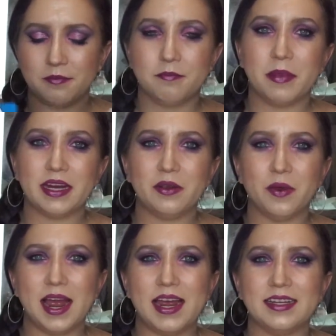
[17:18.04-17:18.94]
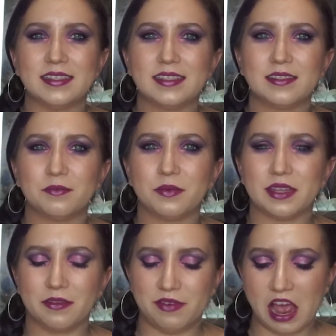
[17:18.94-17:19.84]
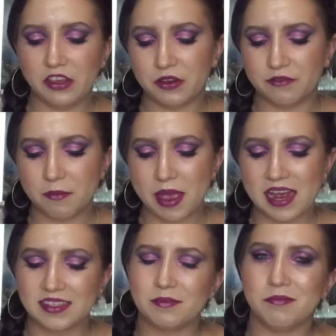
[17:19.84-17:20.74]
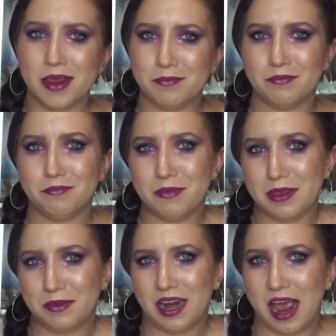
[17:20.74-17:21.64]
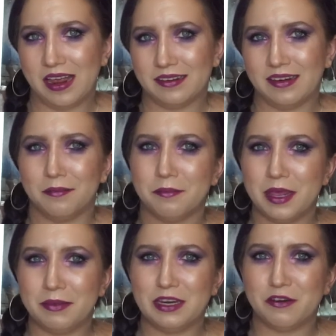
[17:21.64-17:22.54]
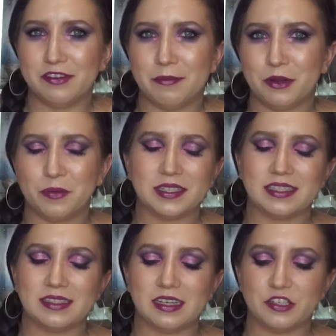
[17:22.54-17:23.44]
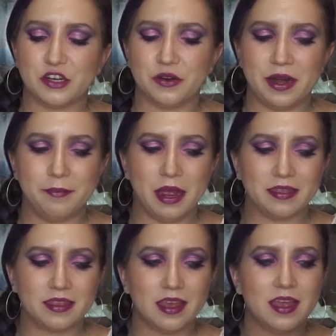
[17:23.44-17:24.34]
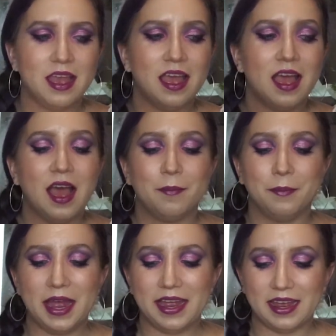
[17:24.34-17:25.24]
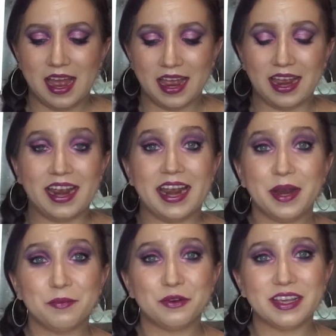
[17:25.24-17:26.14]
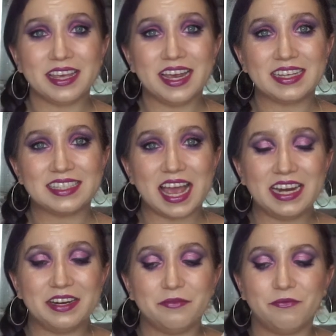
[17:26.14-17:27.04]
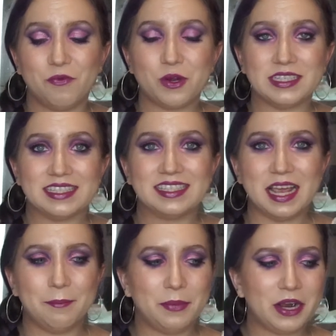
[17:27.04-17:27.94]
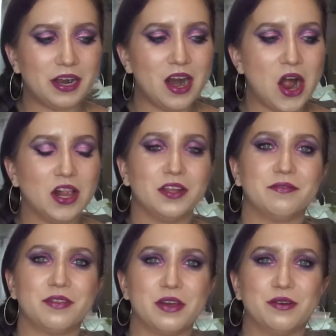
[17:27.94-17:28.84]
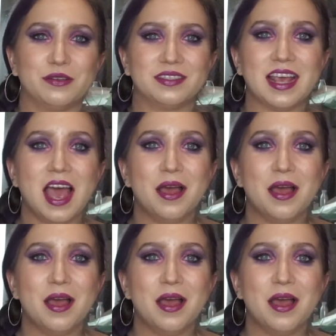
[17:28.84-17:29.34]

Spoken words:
money-wise, with the value of the mask, maybe not. Maybe November wasn't such a great month. But I am really excited for December, all of those